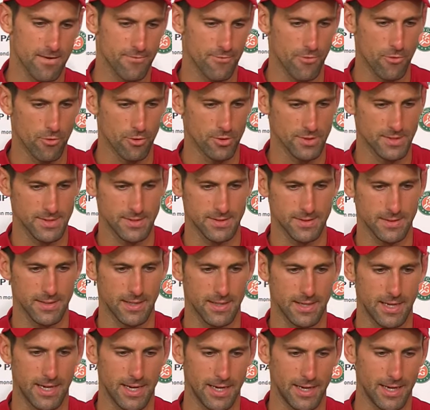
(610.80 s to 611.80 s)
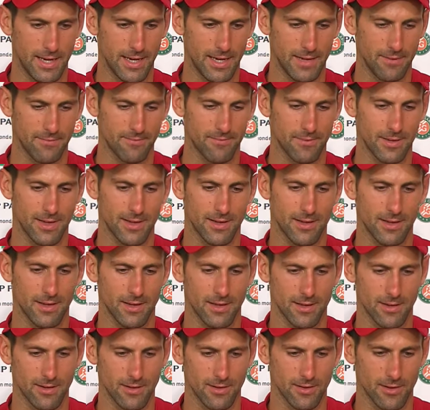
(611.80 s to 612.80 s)
of course, I
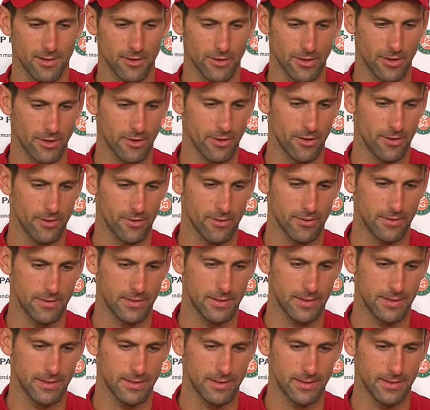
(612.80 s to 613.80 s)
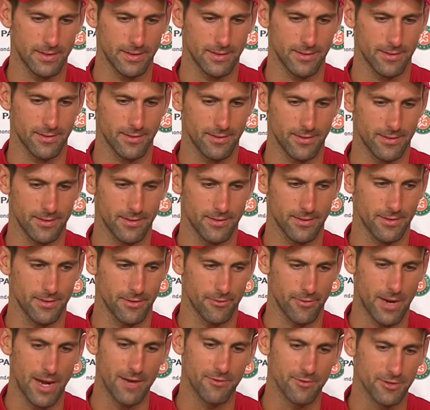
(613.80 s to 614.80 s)
look, you know,
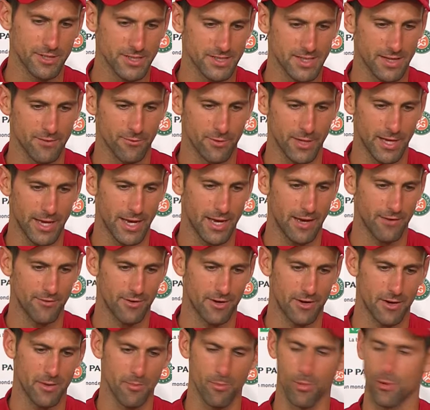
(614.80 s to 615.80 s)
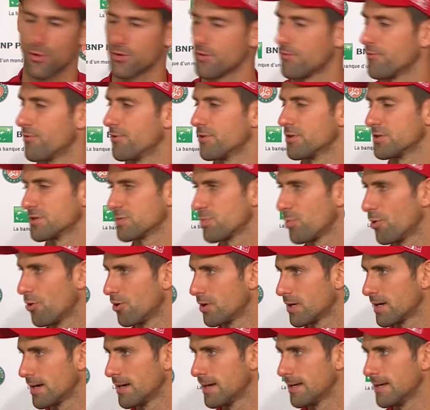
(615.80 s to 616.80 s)
the rivalries that we have are important for the
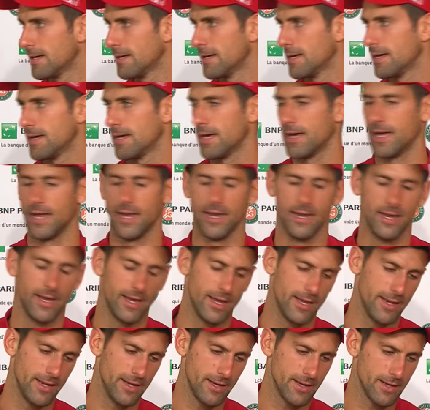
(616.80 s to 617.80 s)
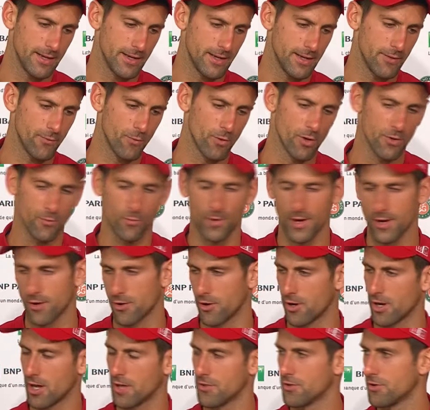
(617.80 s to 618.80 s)
sport. And in one way
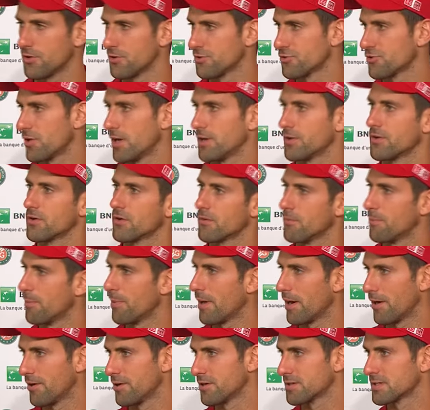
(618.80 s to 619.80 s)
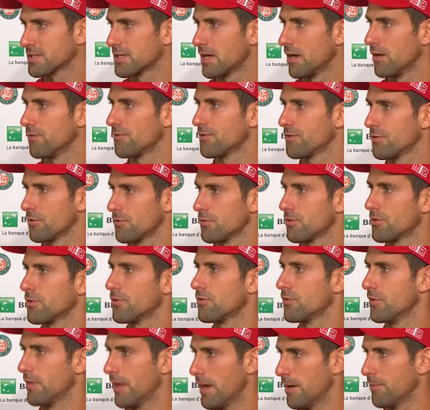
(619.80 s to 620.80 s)
or another, you try to compare yourself to
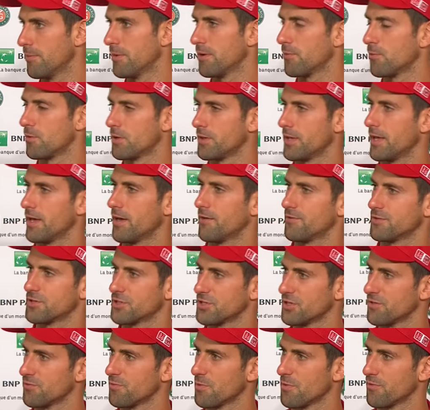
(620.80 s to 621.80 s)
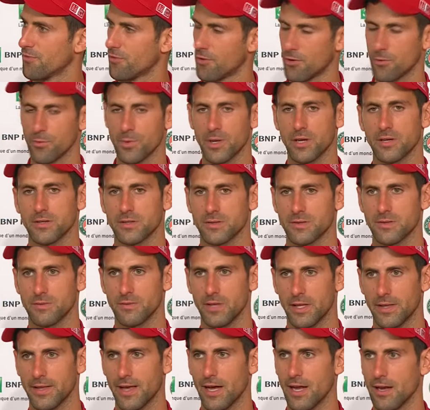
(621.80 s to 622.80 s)
them and what they have achieved before, because
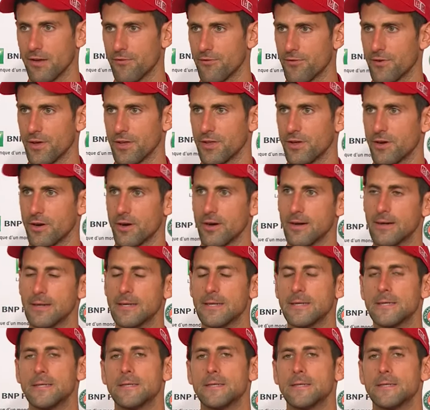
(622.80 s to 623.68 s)
Nadal and Federer